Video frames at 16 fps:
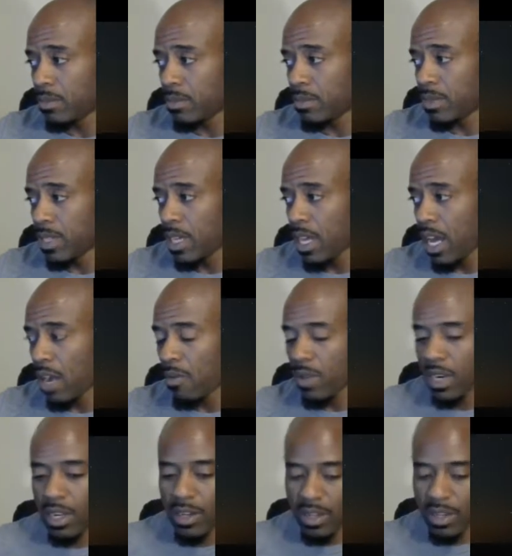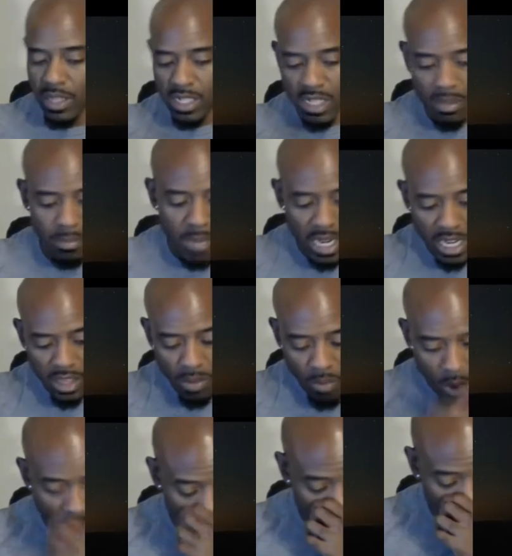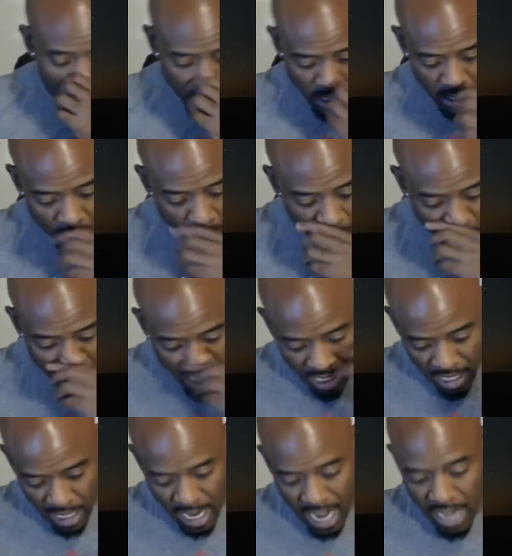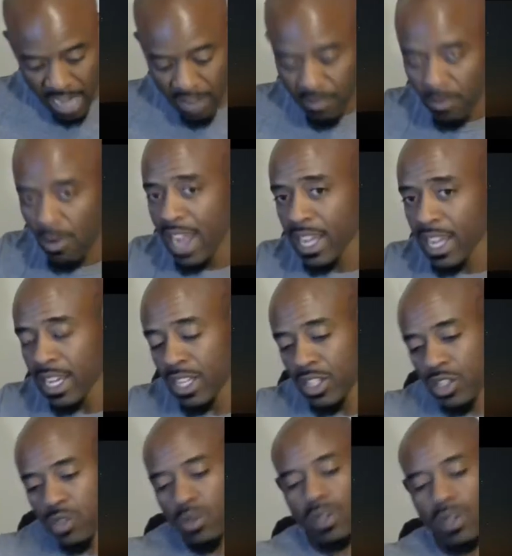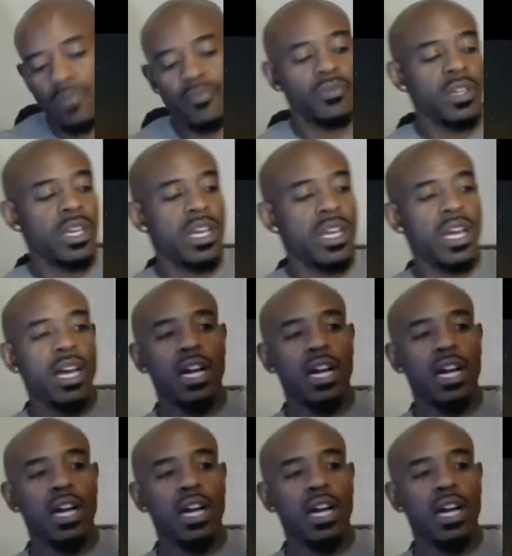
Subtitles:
I don't want to muddy the waters with this, so I'm going to get kind of right into it. I got my